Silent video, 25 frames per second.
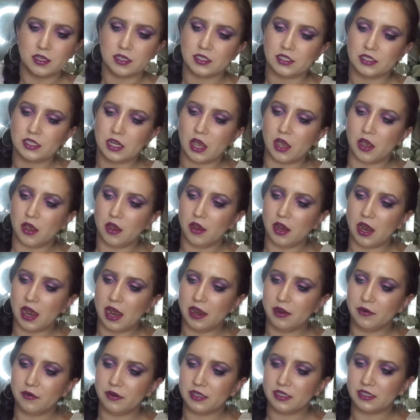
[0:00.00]
So
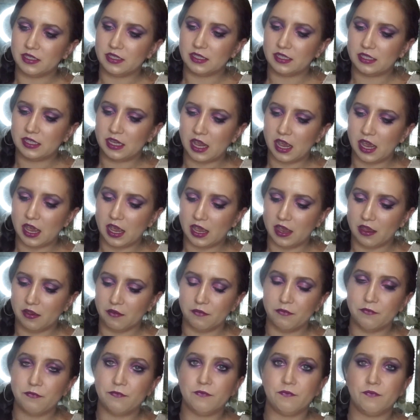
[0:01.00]
I would say
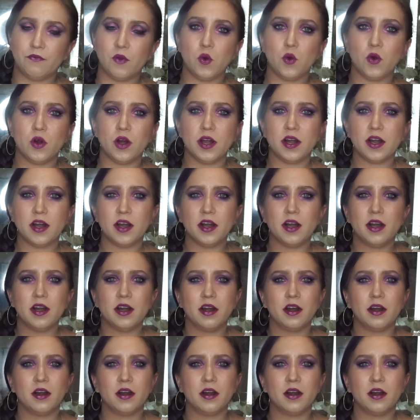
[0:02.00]
4